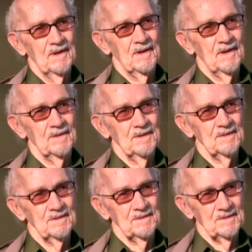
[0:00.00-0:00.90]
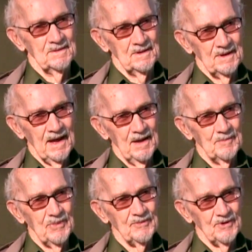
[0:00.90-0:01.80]
the night
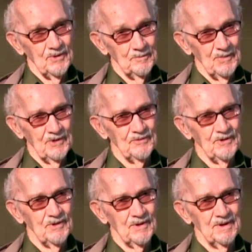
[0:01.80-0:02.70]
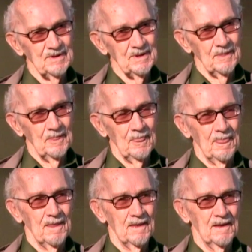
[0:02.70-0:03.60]
before.
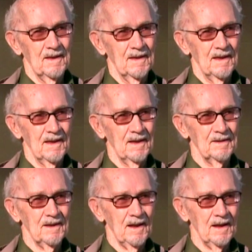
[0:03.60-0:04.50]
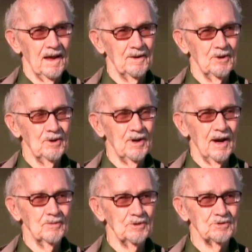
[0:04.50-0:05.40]
And I knew
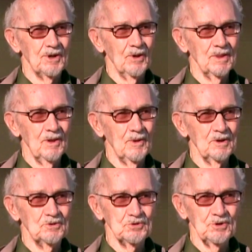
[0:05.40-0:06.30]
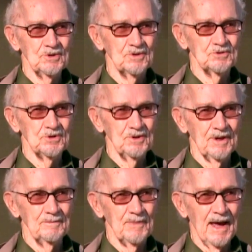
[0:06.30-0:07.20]
I was the only one
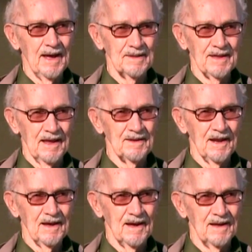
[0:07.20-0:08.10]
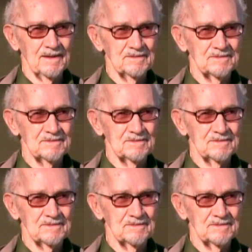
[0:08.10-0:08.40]
shooting back that night.